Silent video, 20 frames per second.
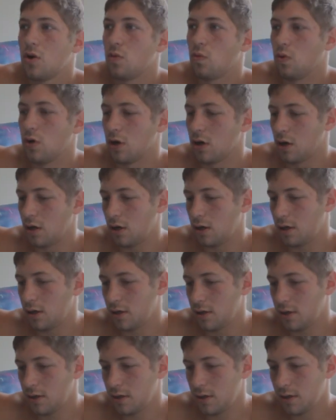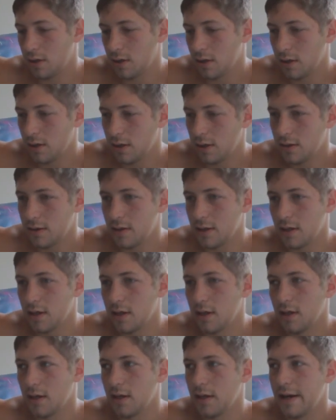work
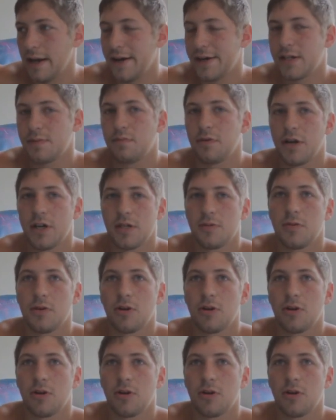the next planche